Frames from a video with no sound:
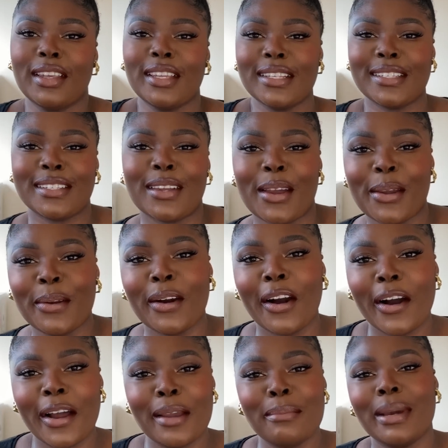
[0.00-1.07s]
So
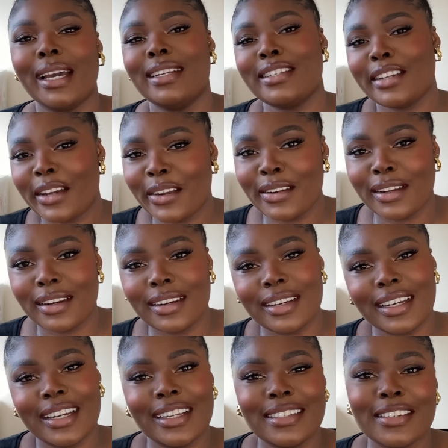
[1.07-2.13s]
I'm Adiola
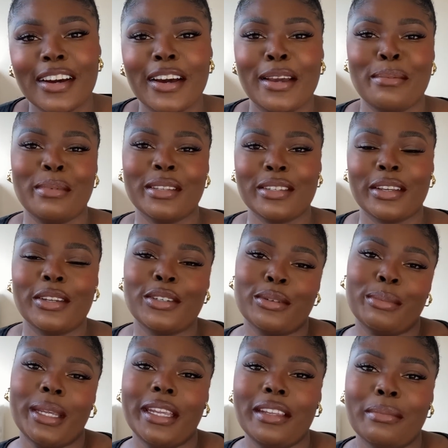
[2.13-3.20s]
and I'm the social
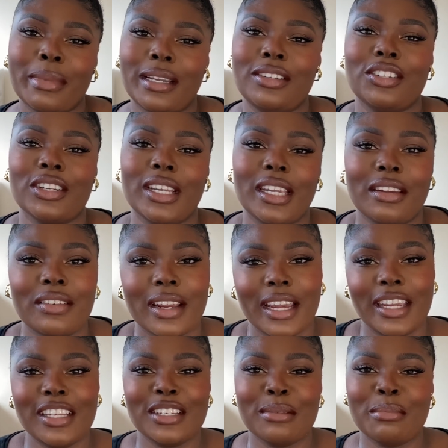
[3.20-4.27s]
media manager here at
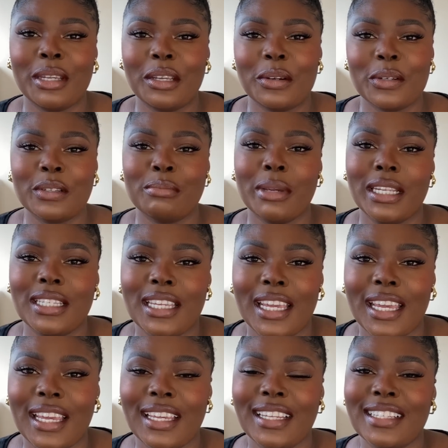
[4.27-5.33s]
HNB
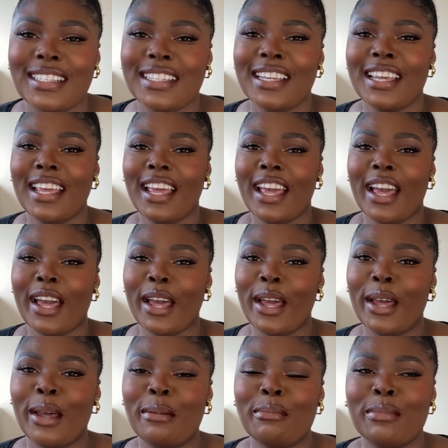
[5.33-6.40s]
Cosmetics.
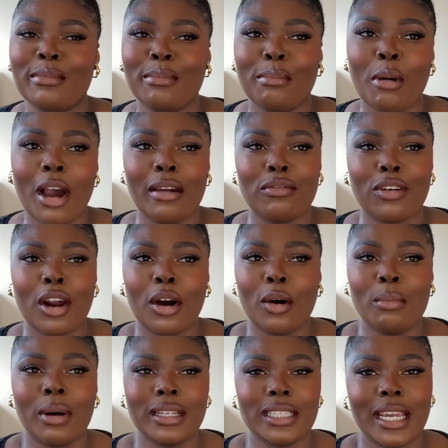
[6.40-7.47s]

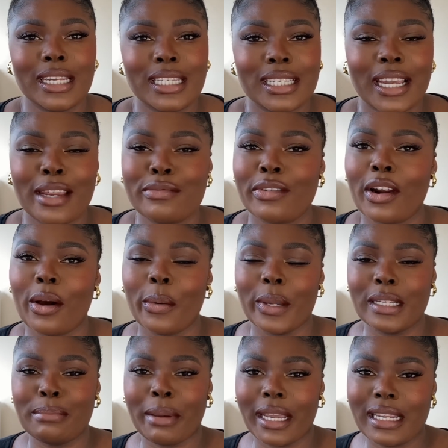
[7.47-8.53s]
My day-to-day role
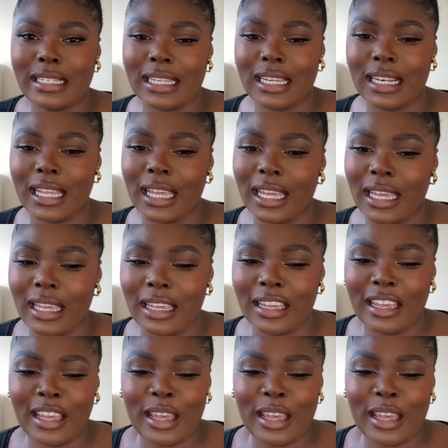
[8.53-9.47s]
is basically